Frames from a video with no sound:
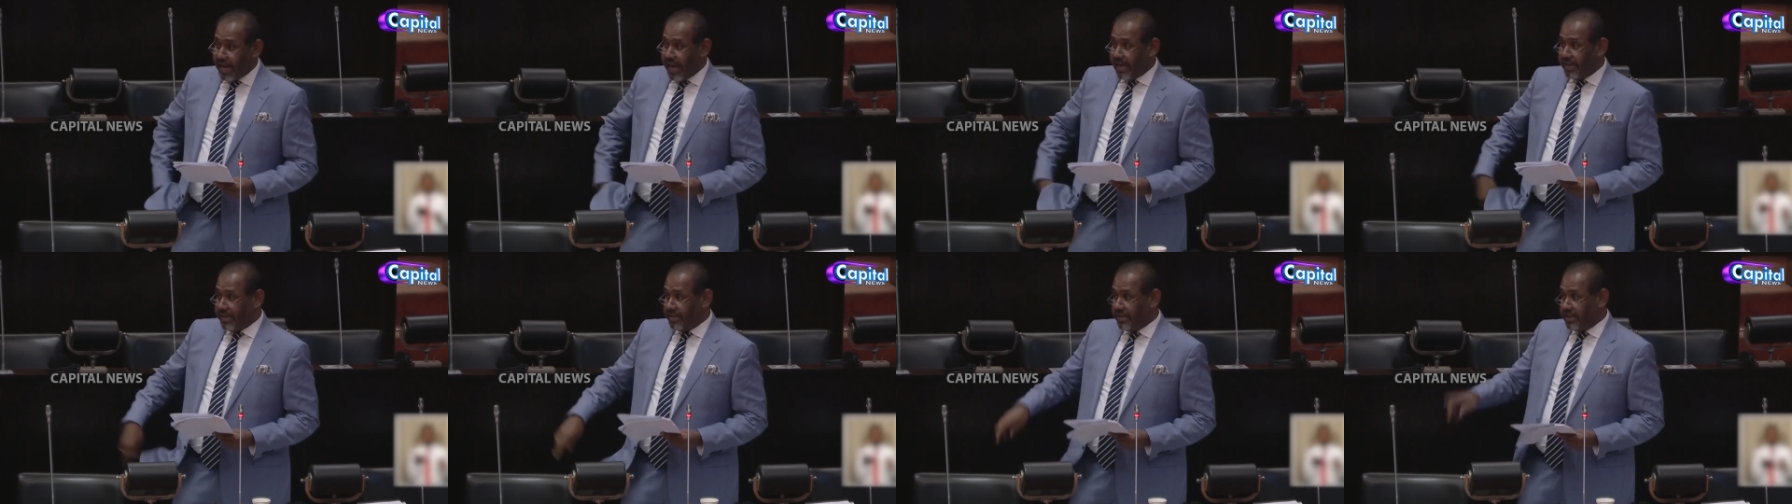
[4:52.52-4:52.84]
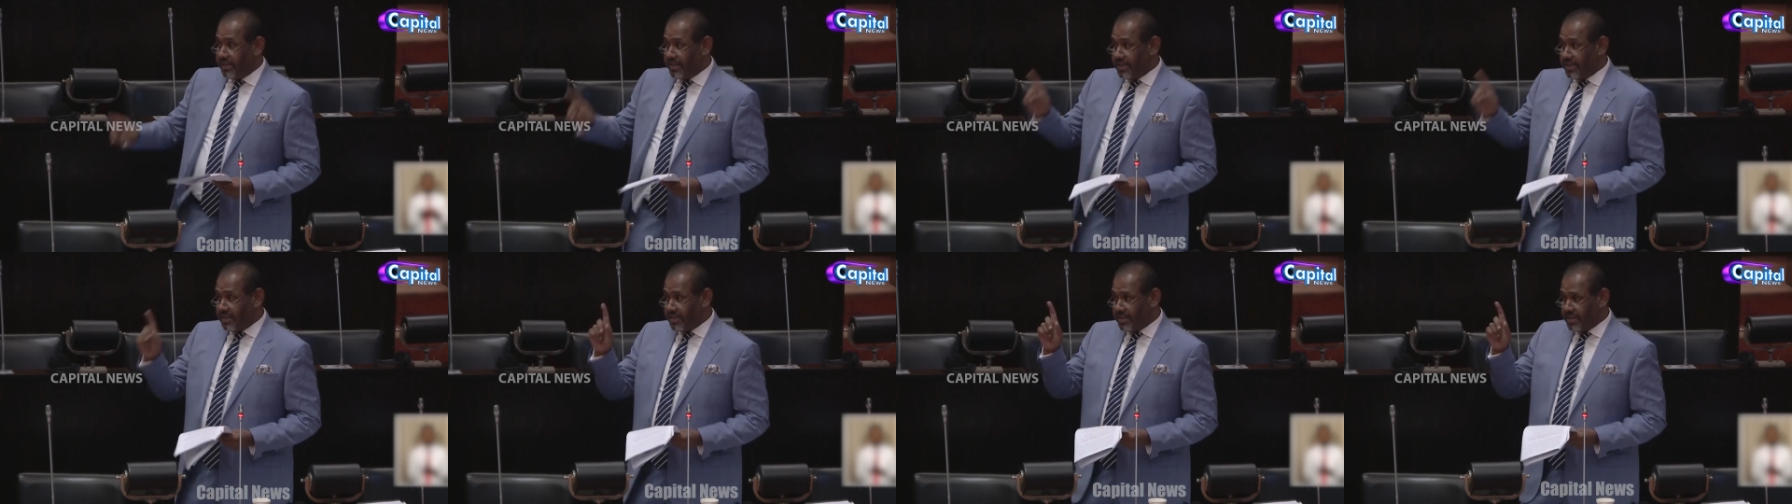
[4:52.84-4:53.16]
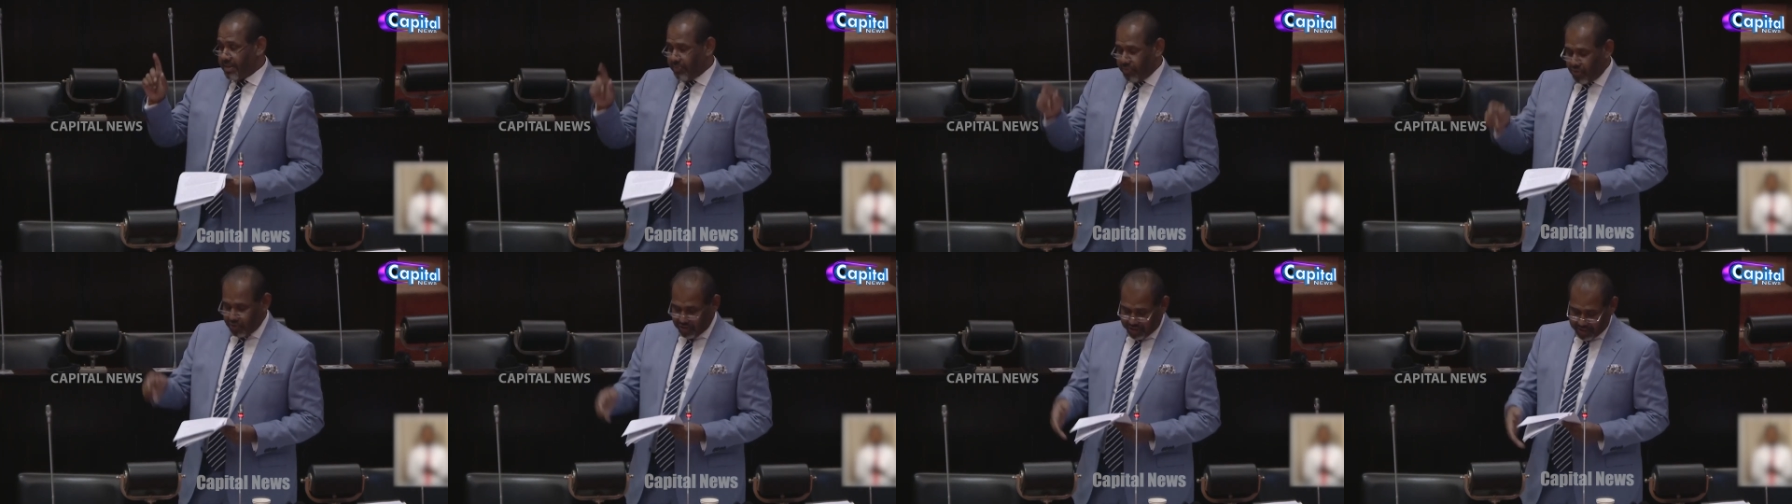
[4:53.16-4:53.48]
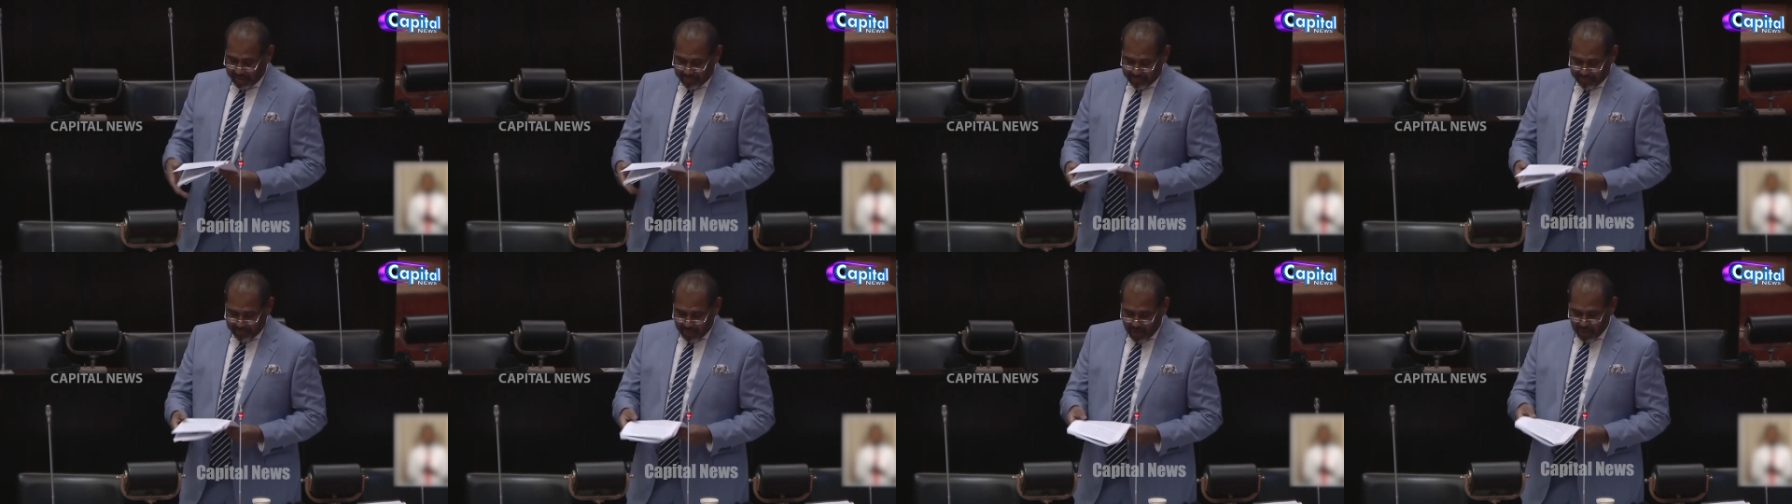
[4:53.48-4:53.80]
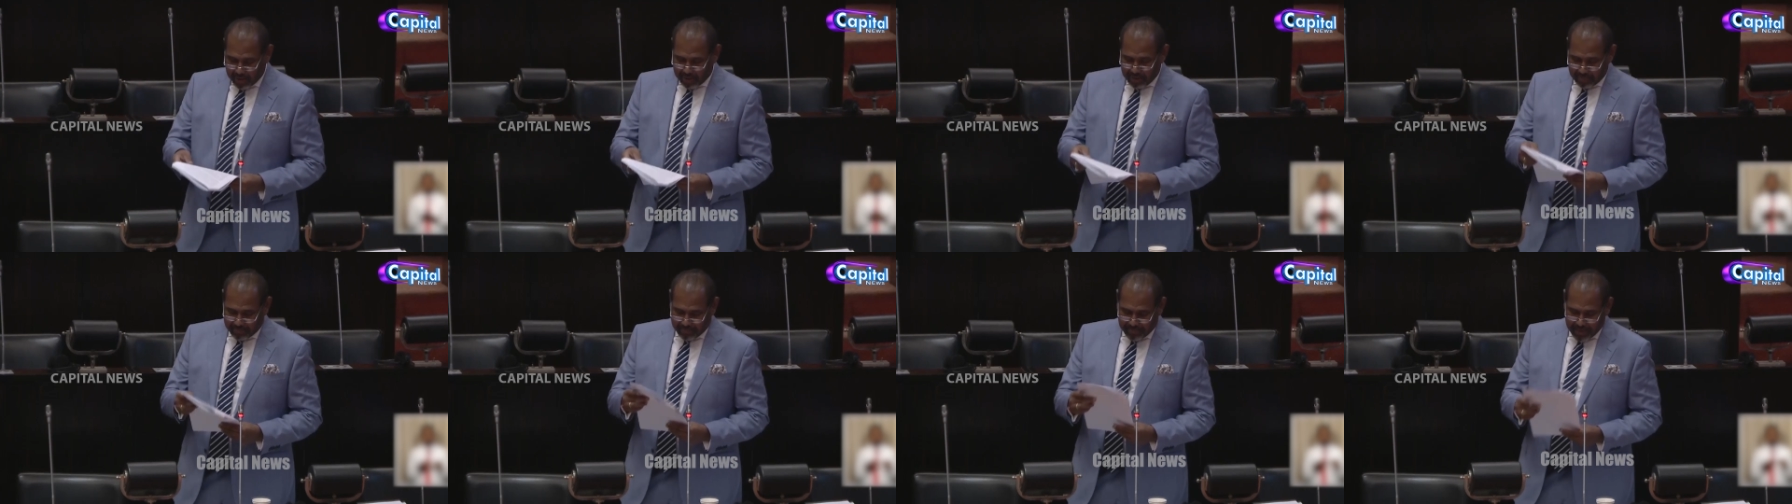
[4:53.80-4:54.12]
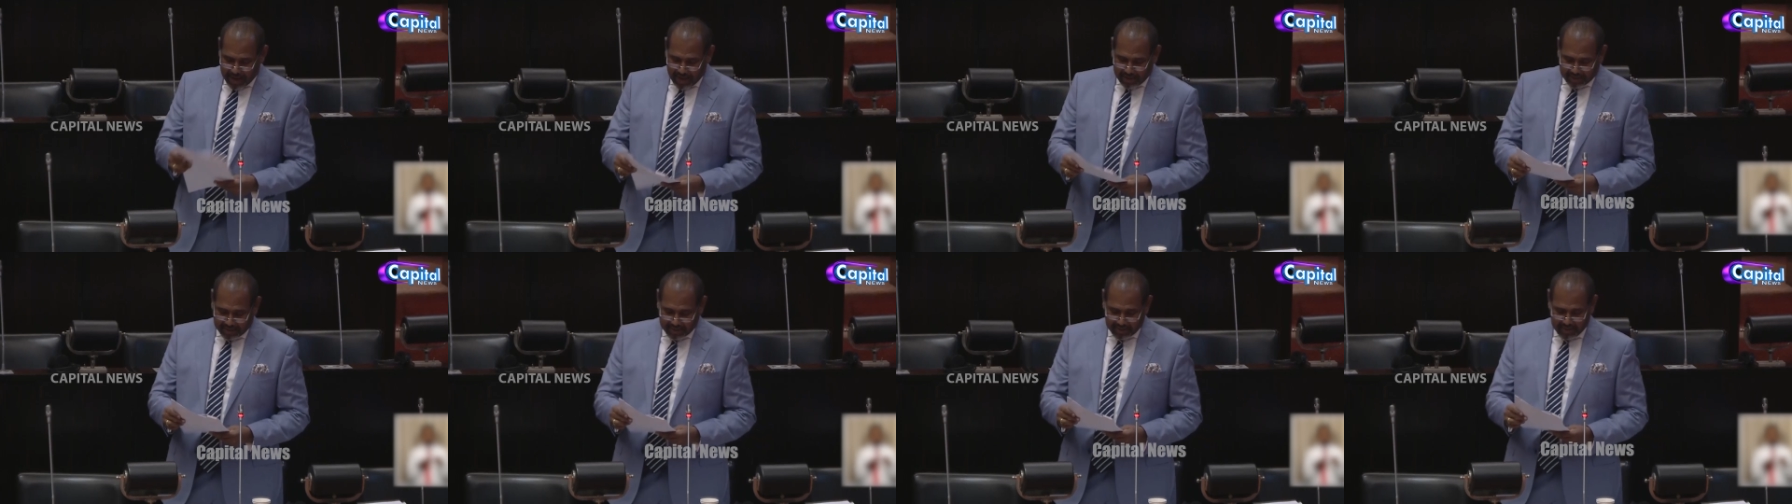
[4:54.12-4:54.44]
and this is the most important
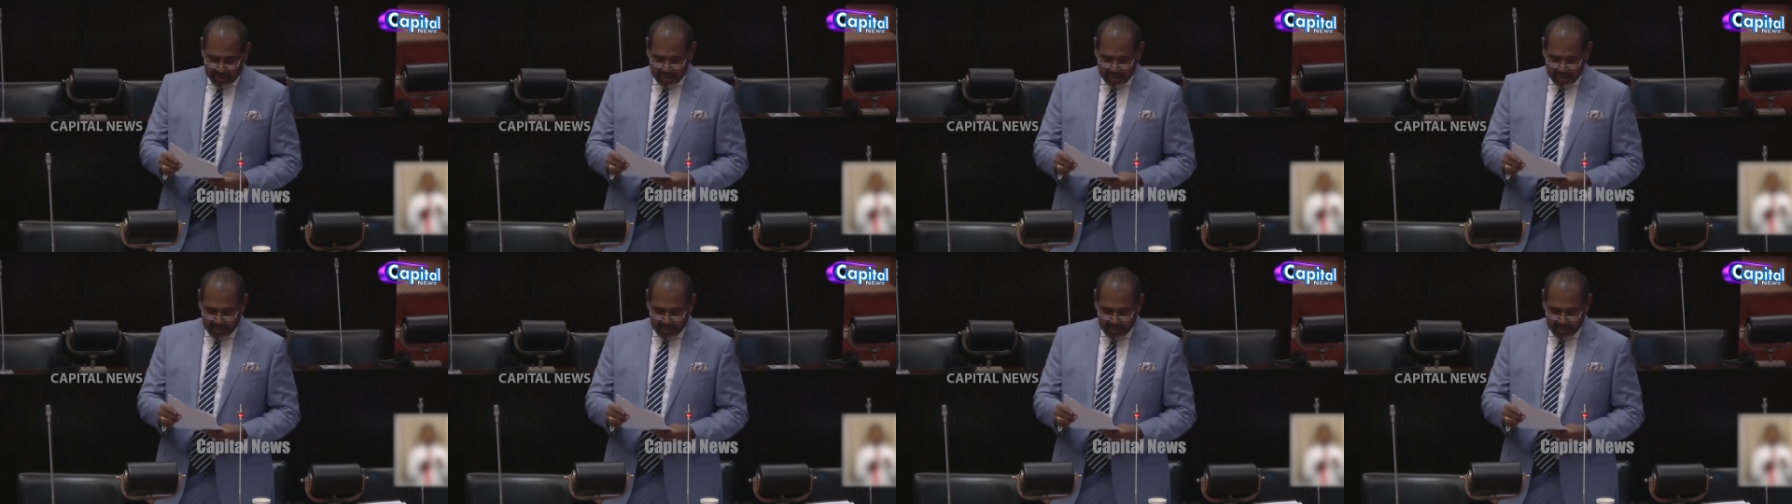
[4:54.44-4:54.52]
part